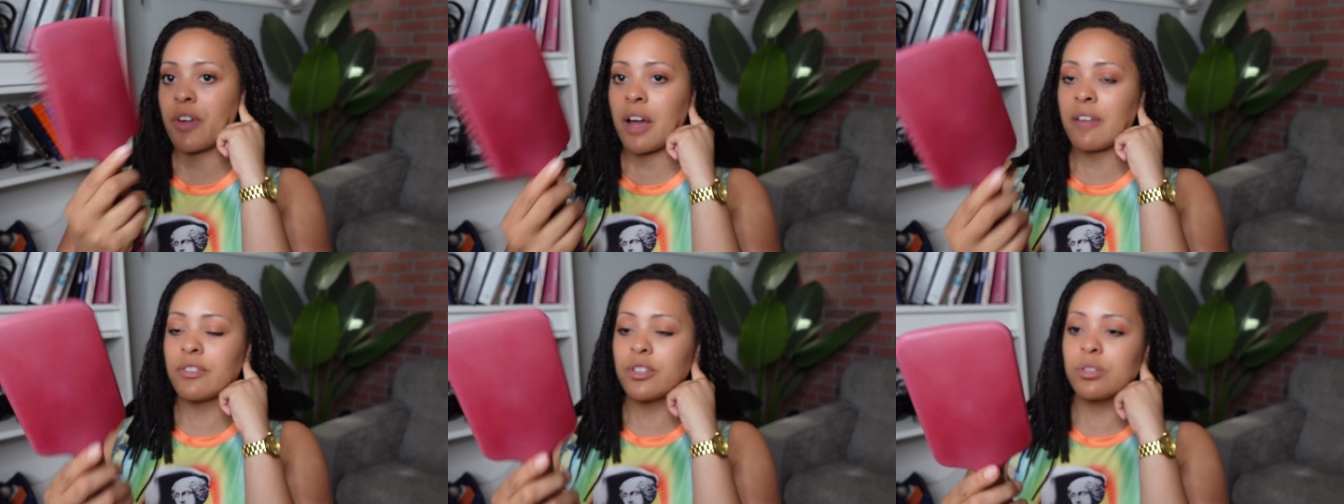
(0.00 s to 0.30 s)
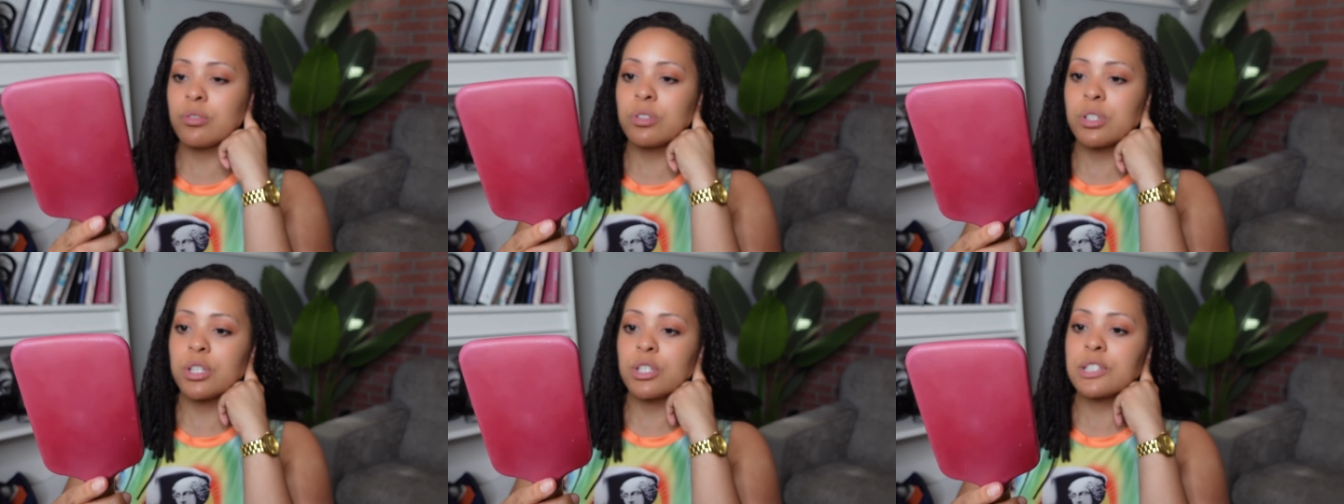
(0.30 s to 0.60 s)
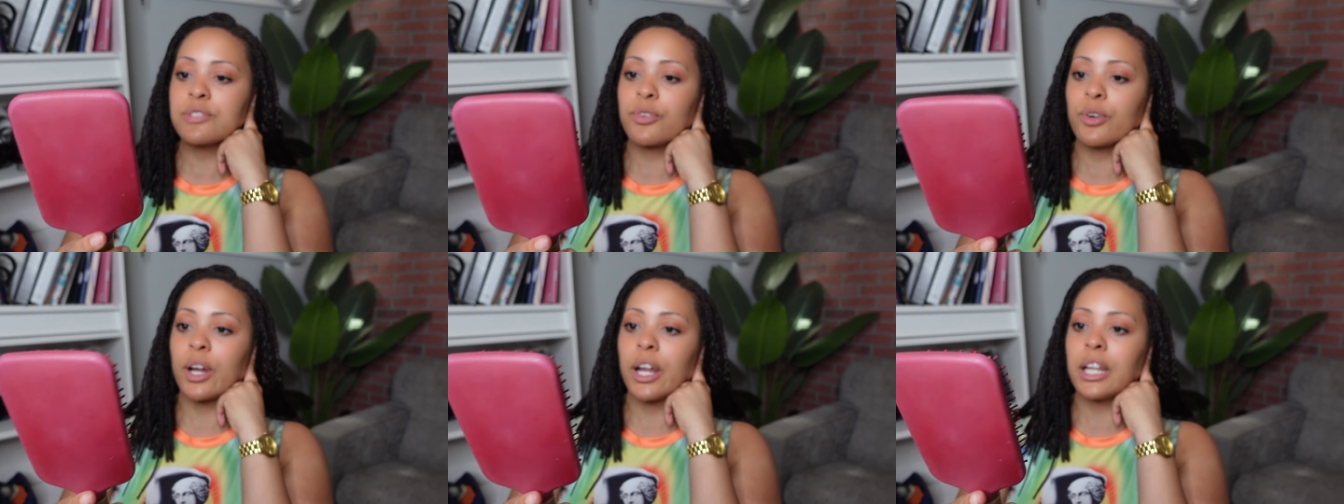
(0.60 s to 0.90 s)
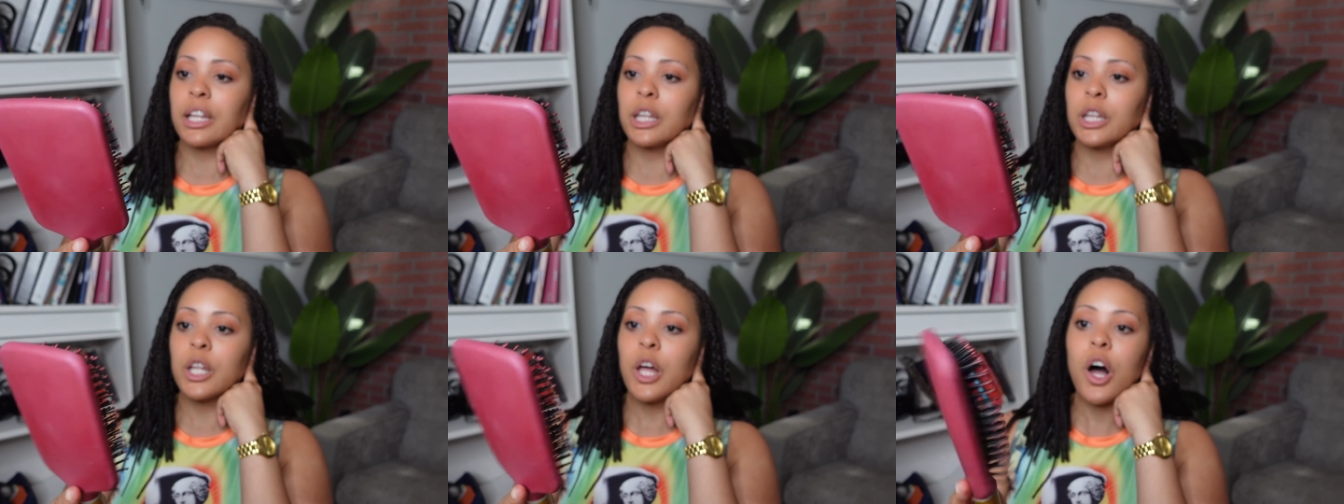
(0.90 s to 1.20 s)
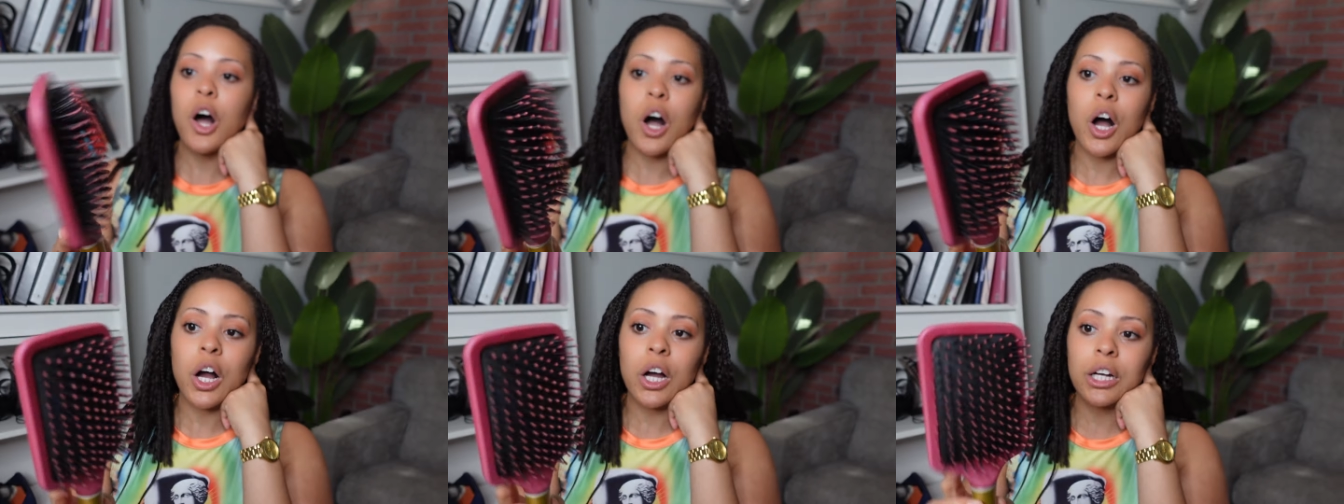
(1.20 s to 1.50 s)
I've used this for a
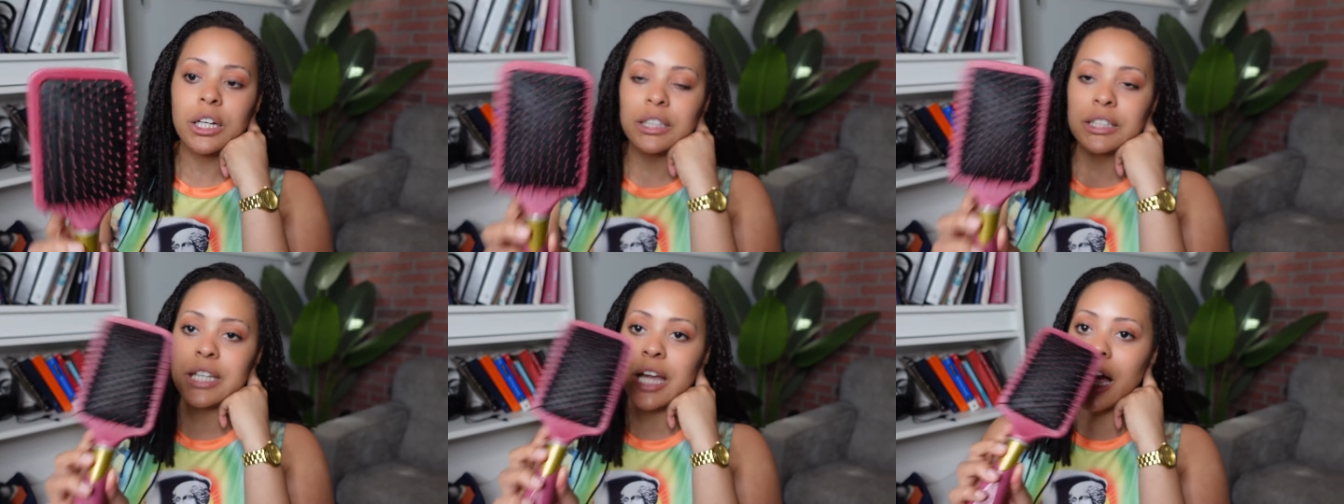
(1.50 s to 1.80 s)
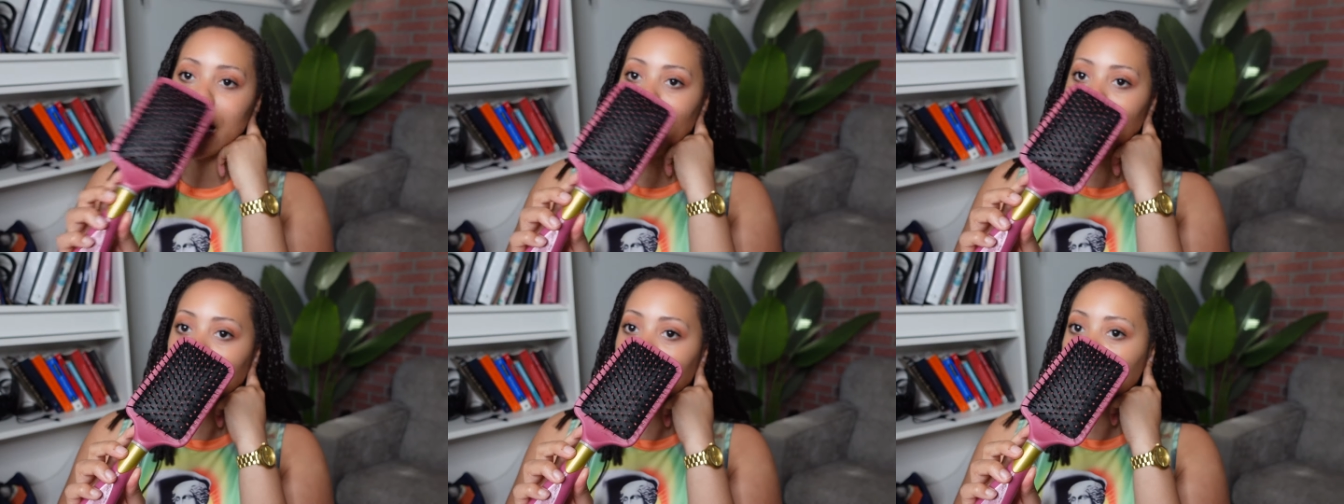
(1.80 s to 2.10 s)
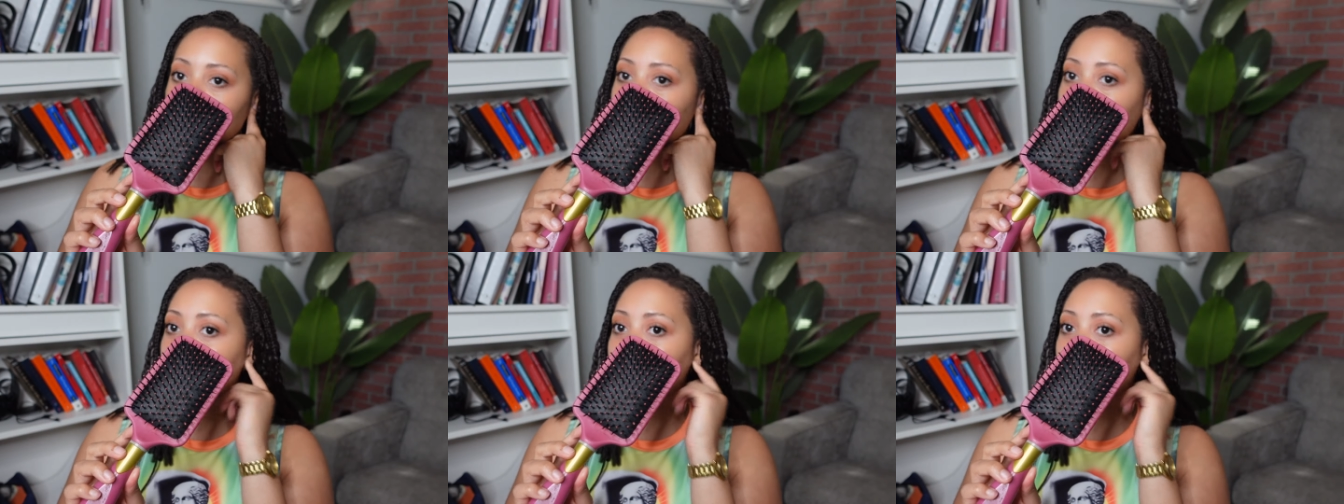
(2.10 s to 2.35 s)
long time.